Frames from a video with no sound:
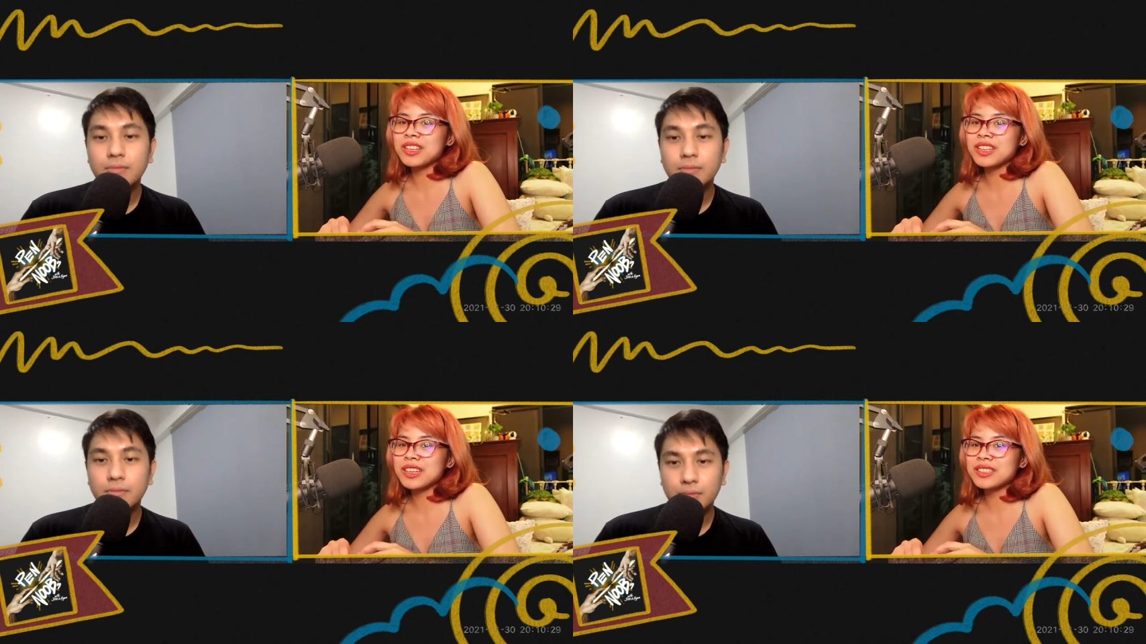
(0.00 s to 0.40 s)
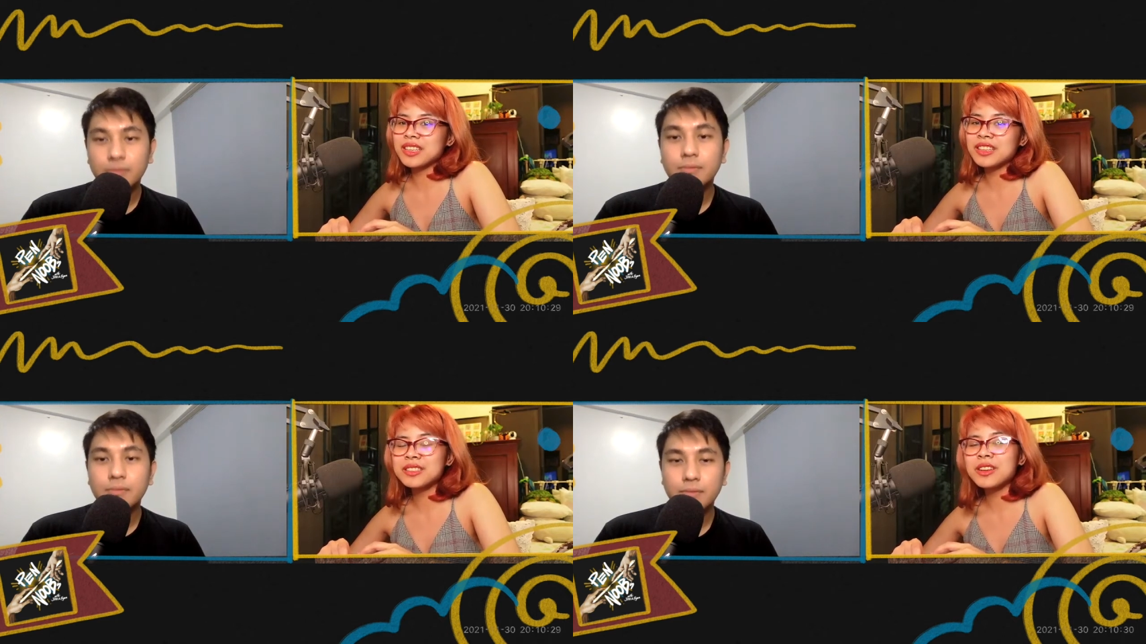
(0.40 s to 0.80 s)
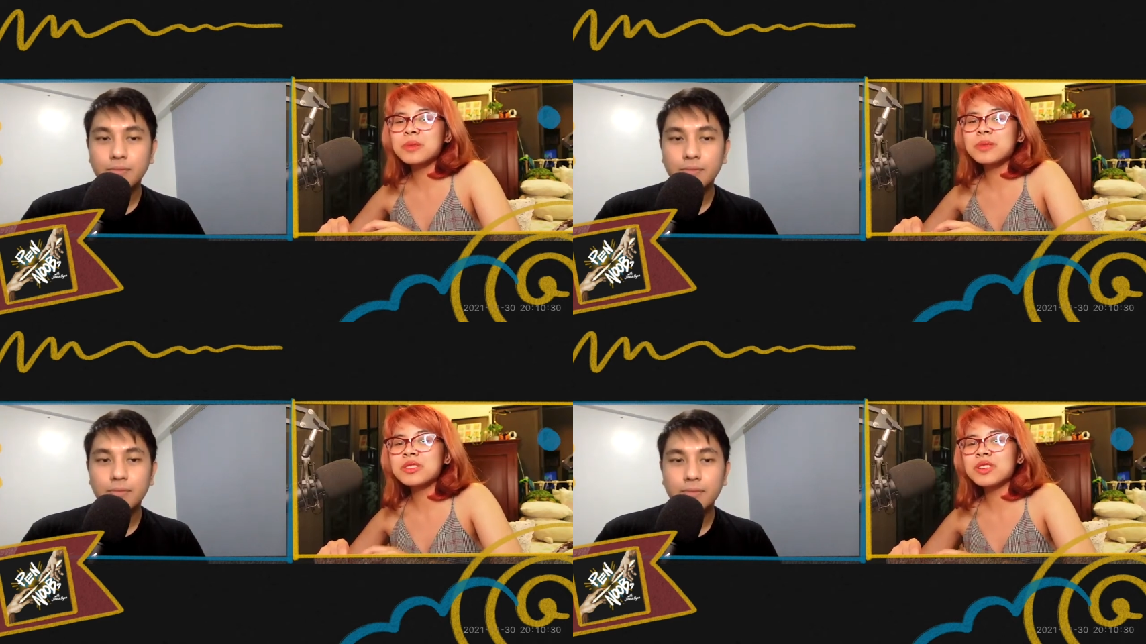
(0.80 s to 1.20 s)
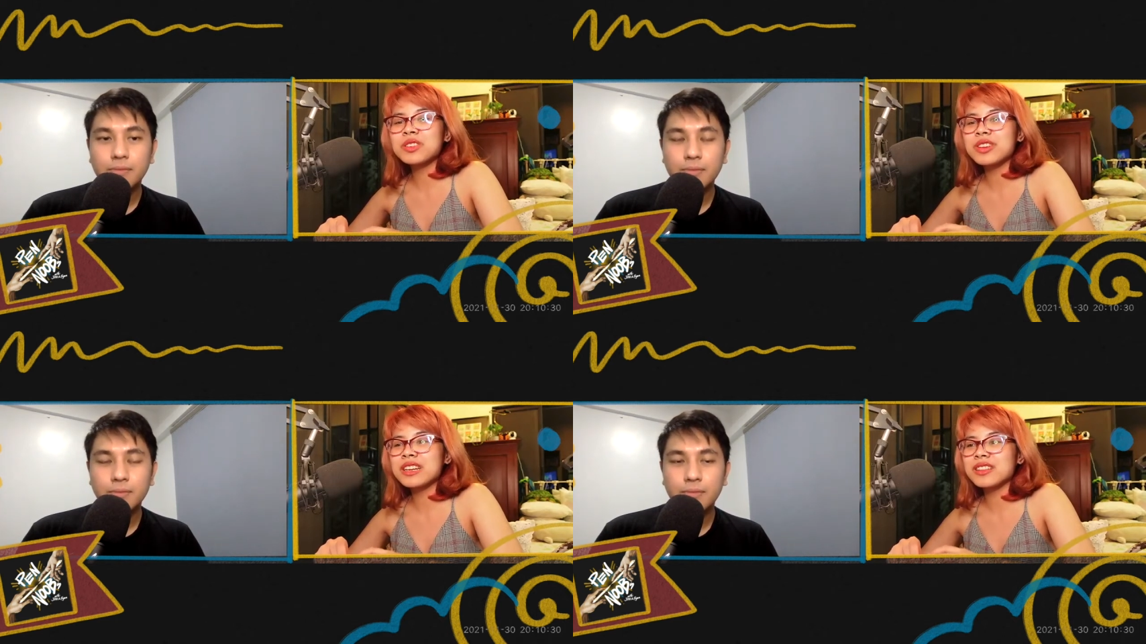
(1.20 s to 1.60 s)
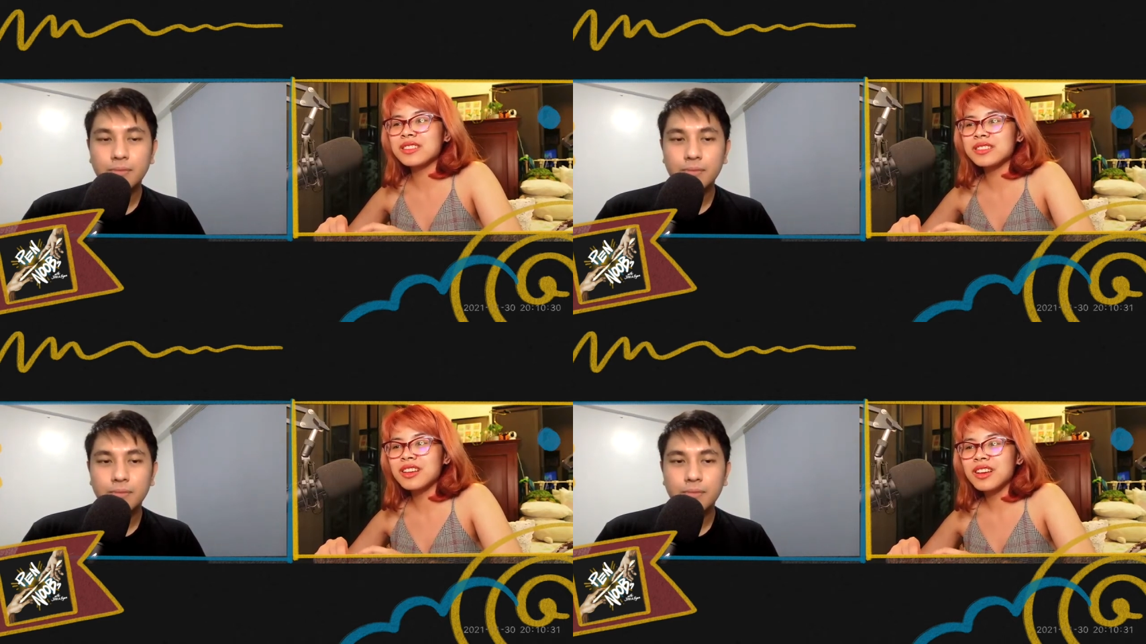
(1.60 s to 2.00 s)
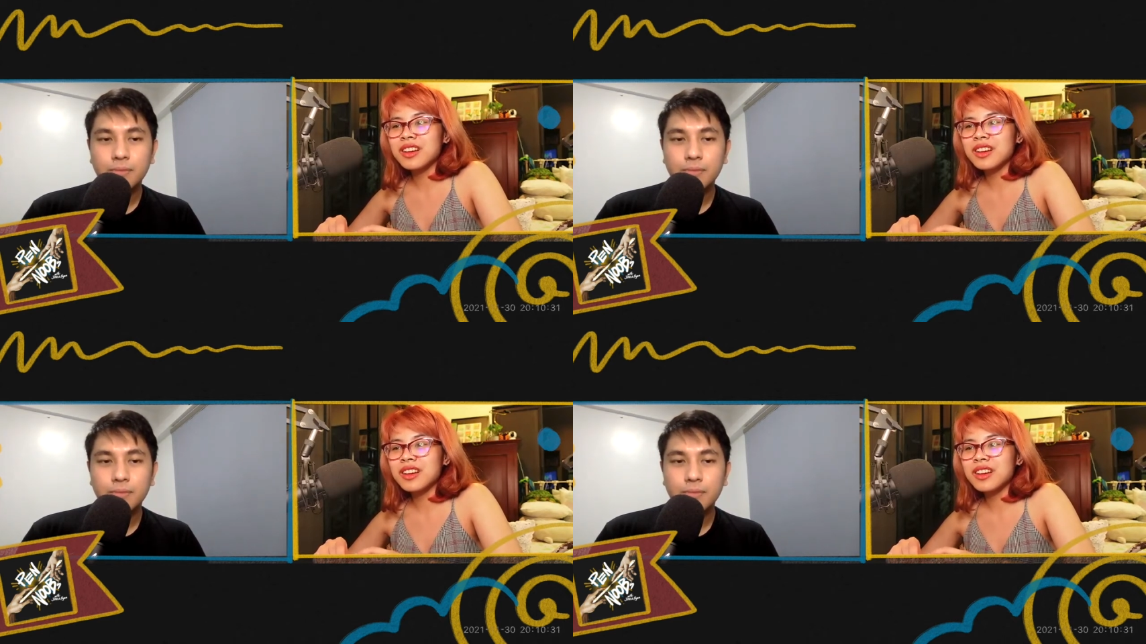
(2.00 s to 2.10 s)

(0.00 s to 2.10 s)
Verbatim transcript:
Speaker 1: And I said, let's talk about our Grails.